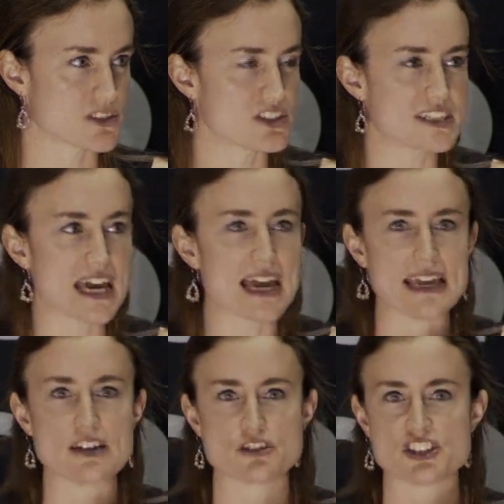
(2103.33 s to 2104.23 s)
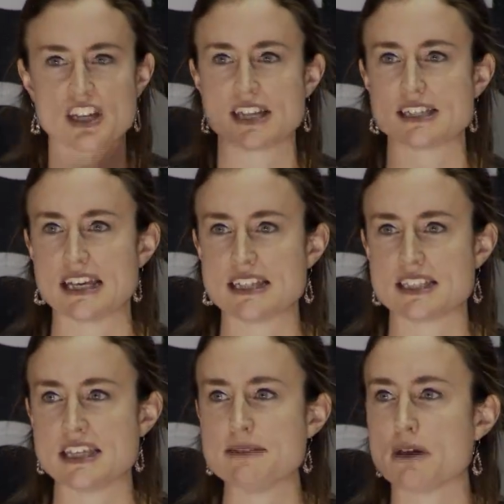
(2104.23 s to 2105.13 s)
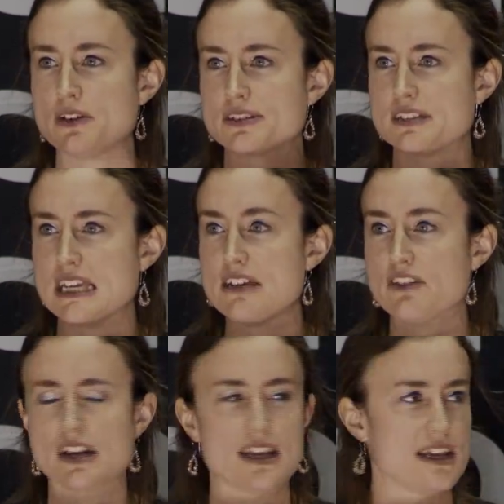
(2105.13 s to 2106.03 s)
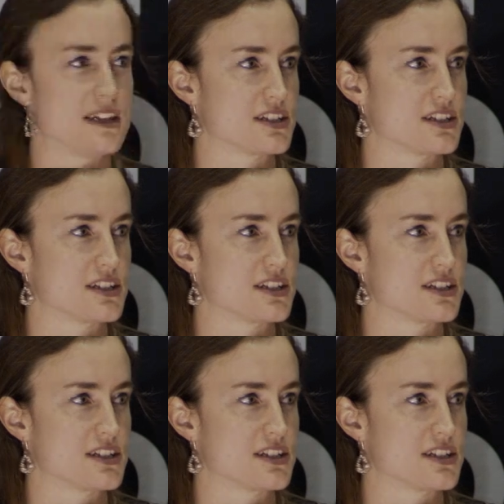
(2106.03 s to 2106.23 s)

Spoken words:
So today, Christianity is the most evenly